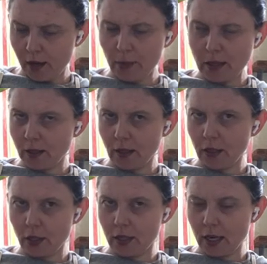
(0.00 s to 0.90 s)
it basically
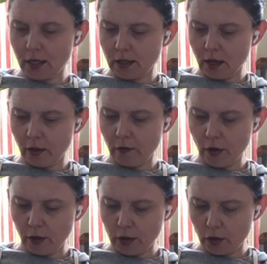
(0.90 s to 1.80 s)
just tastes like
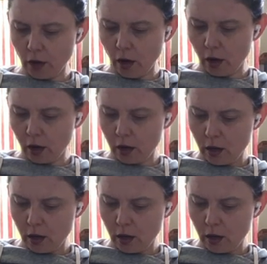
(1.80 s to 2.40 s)
very strong.